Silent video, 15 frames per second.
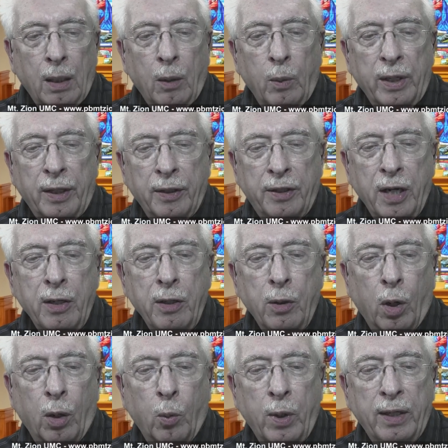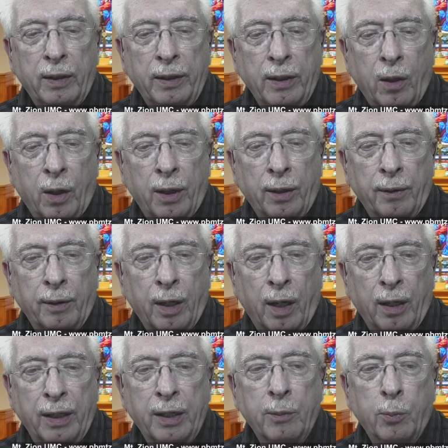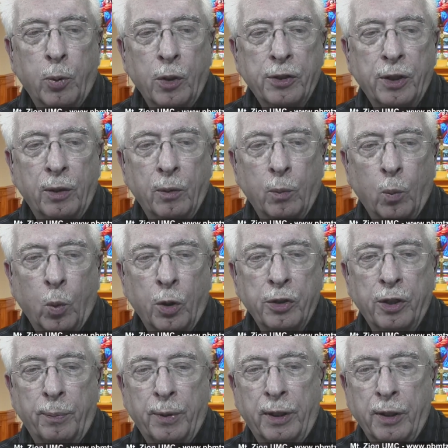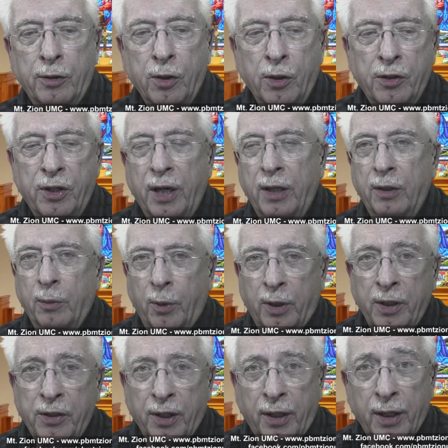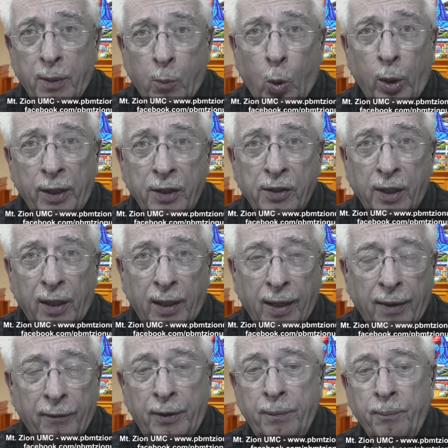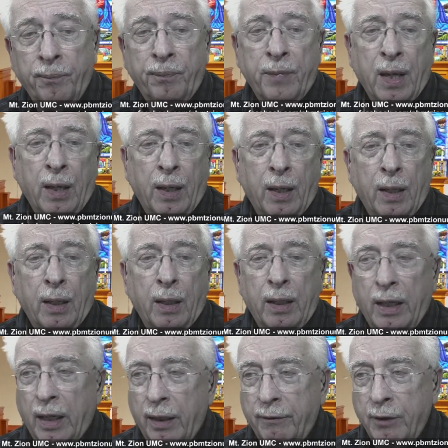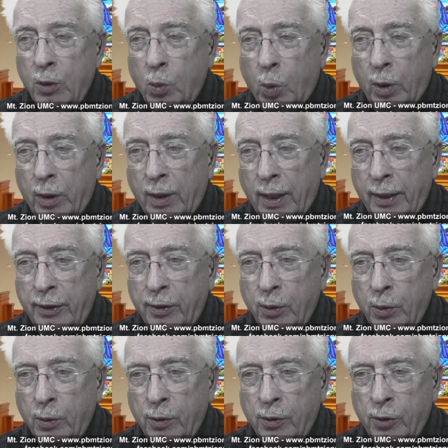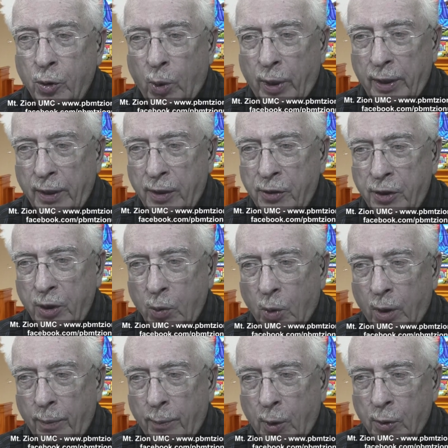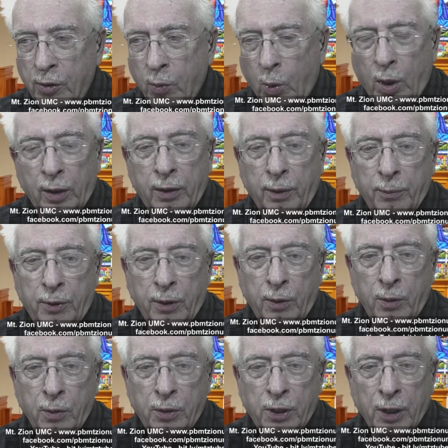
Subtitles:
We continue our weekly in-person worship in the church sanctuary, Sunday mornings at 11. And if you would like to join us, you are most welcome to do